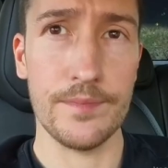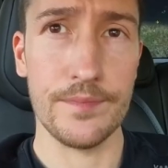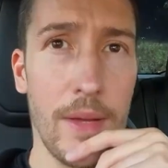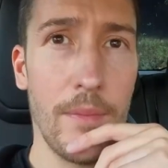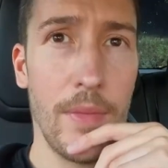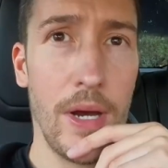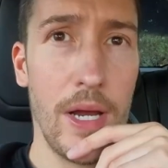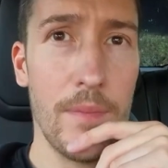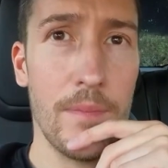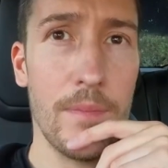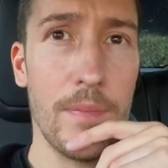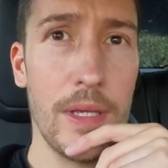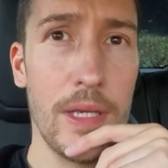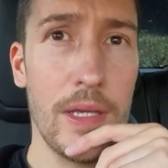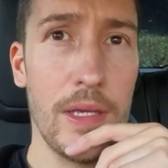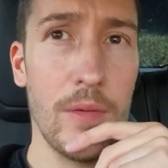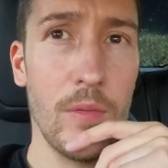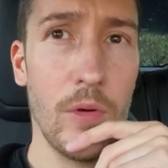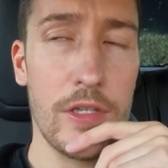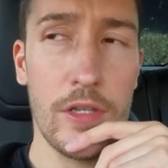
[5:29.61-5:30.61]
There might
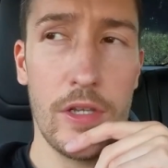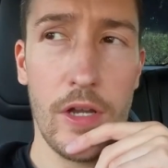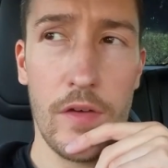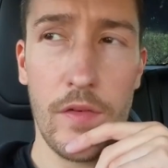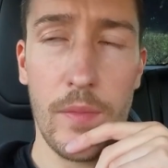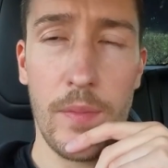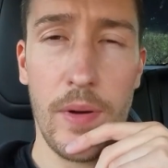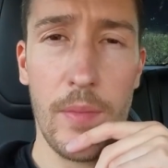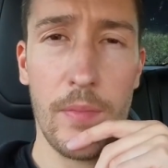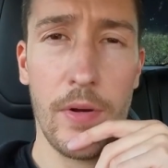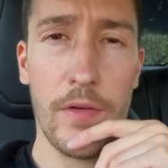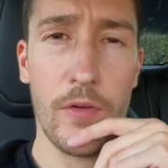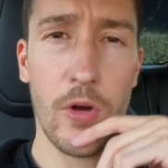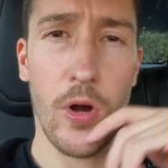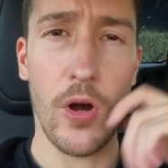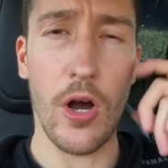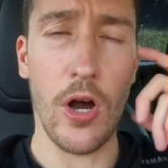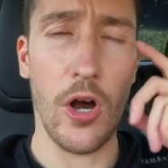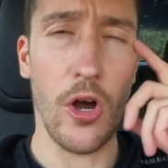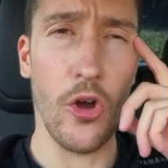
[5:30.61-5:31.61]
be another pump I've
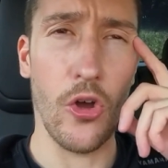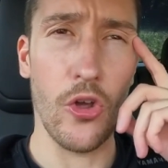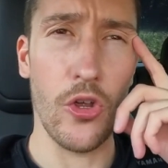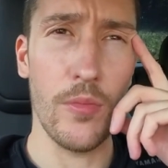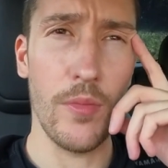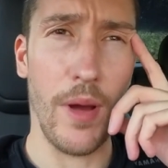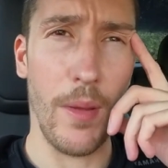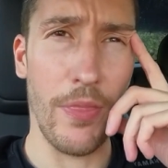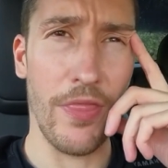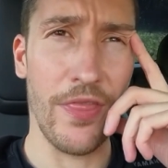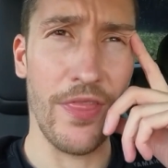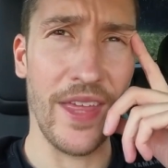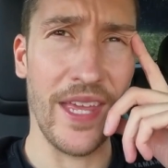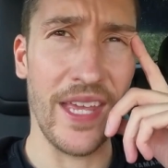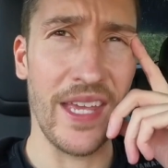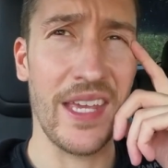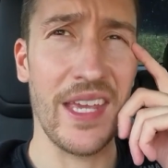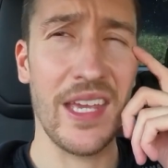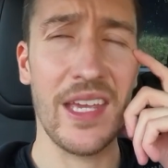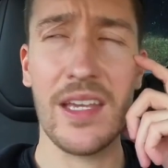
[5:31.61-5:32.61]
got at home, I'm
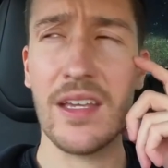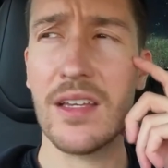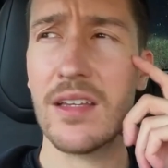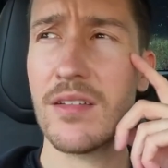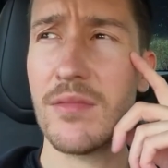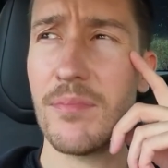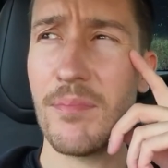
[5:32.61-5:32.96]
thinking,